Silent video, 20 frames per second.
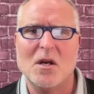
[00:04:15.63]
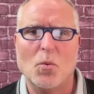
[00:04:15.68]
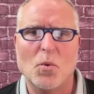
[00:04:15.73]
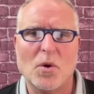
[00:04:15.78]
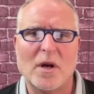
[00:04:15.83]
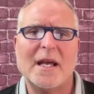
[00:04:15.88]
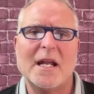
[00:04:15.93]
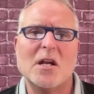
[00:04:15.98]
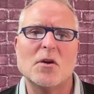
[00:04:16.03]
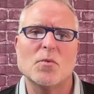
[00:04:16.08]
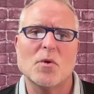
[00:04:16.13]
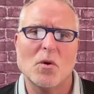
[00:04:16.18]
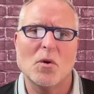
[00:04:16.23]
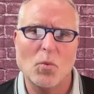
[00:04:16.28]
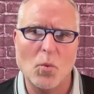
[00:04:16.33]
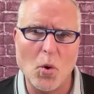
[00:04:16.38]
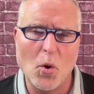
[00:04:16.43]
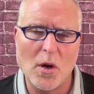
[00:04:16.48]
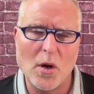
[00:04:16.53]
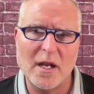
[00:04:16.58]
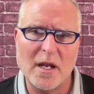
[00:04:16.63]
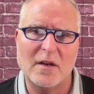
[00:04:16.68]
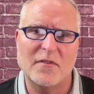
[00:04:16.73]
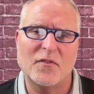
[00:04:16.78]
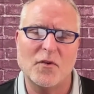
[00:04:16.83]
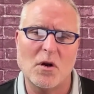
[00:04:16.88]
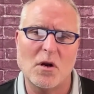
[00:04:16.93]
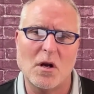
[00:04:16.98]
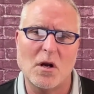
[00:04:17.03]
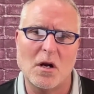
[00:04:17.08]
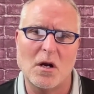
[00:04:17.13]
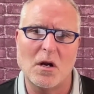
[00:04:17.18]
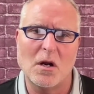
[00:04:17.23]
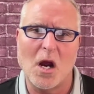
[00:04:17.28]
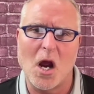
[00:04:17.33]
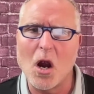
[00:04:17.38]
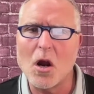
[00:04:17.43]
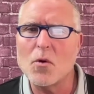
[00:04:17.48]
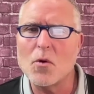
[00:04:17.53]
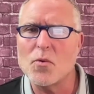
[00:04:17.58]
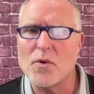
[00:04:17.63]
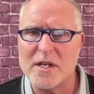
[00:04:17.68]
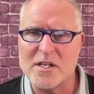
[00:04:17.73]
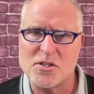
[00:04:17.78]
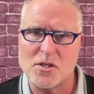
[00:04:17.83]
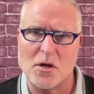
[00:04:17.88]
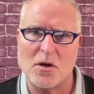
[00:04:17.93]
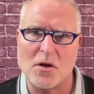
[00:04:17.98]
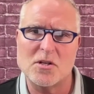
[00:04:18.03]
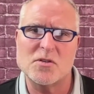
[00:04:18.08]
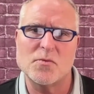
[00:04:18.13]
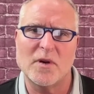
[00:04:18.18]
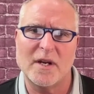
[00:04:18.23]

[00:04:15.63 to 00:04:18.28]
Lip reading: we're getting rewarded for our research